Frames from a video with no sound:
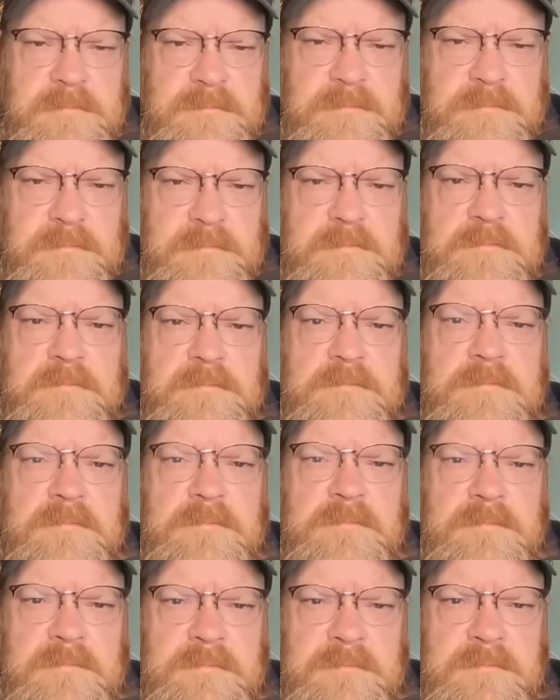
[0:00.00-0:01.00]

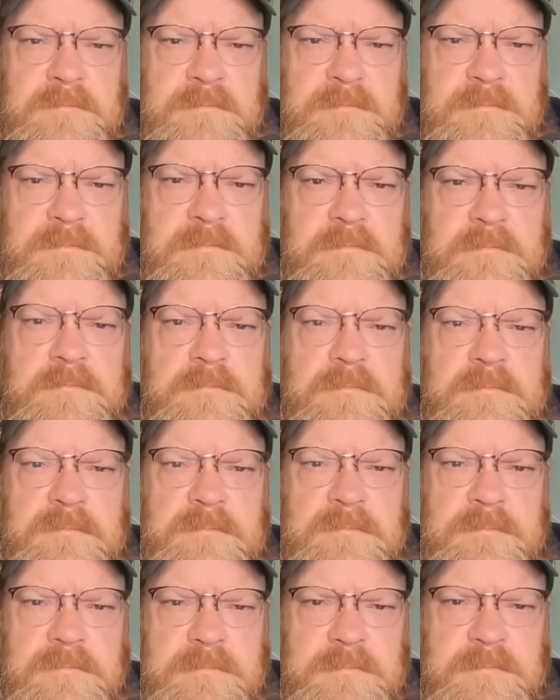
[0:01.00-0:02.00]

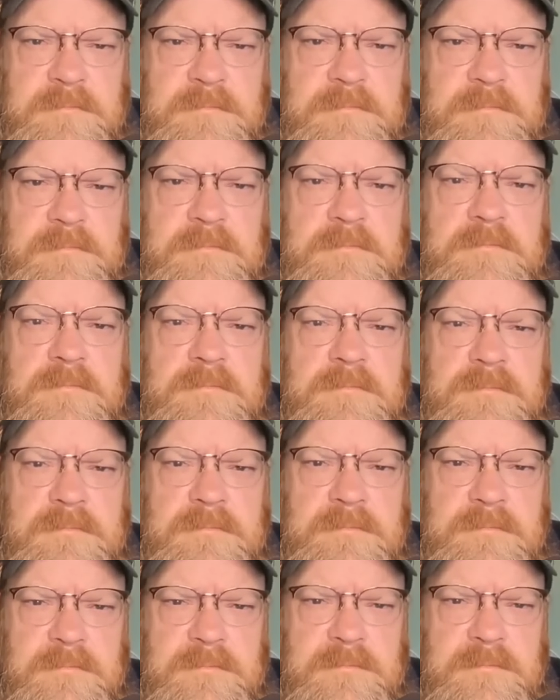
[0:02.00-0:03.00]

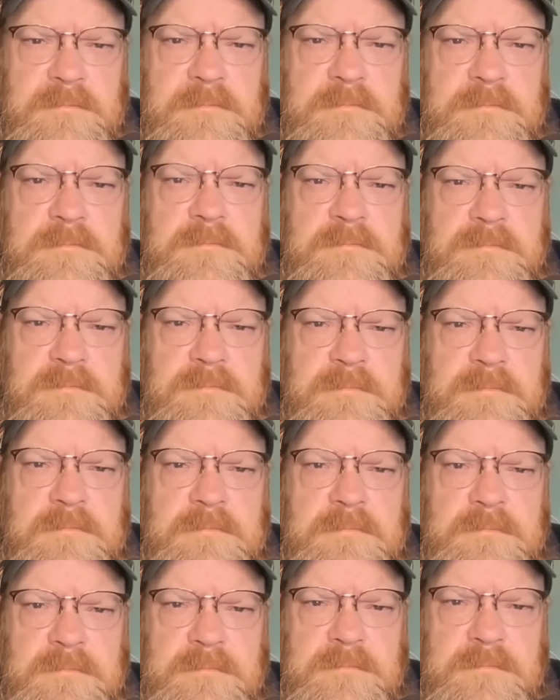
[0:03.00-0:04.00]

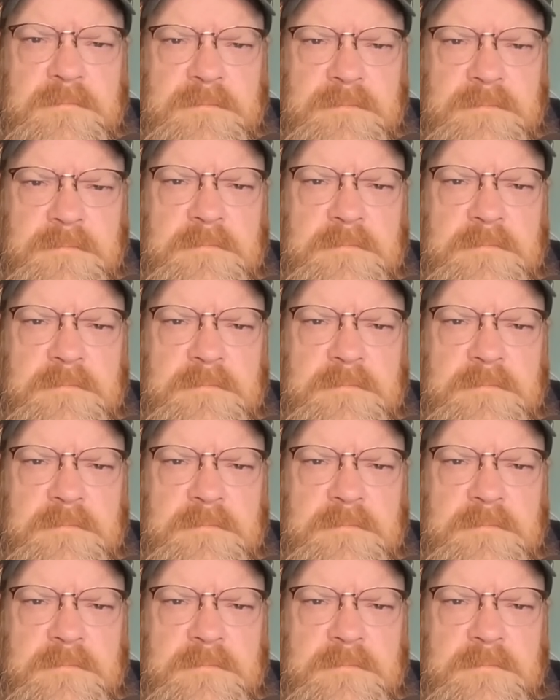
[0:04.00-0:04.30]
This person isn't speaking.